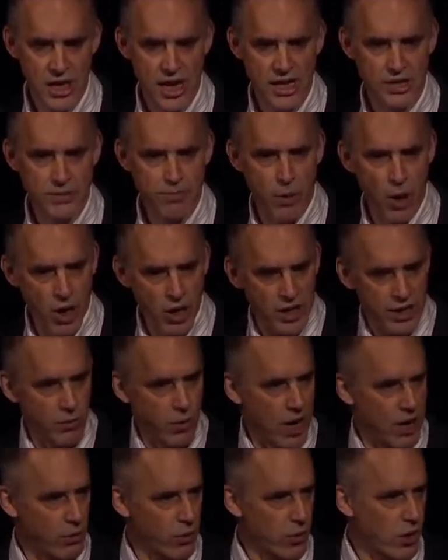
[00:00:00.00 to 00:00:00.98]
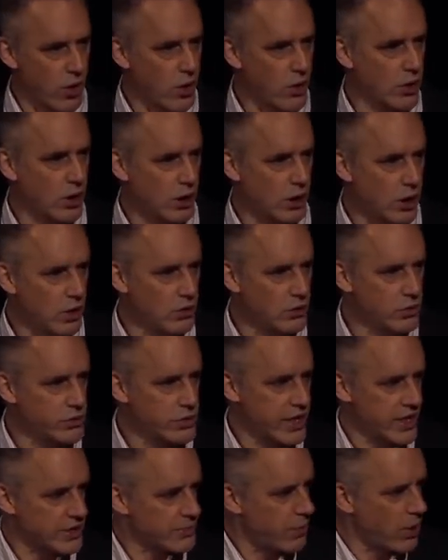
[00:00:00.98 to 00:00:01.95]
That's partly why we're all
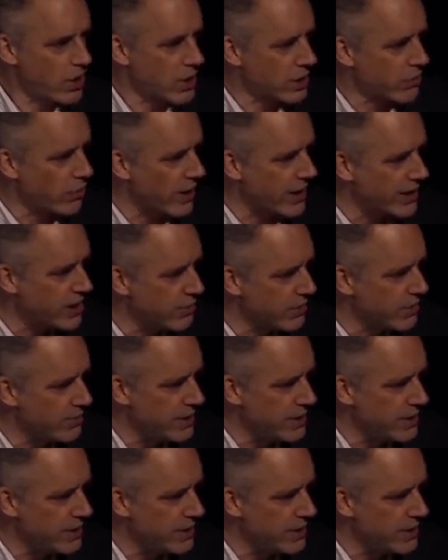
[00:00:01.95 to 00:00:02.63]
clothed. That's partly why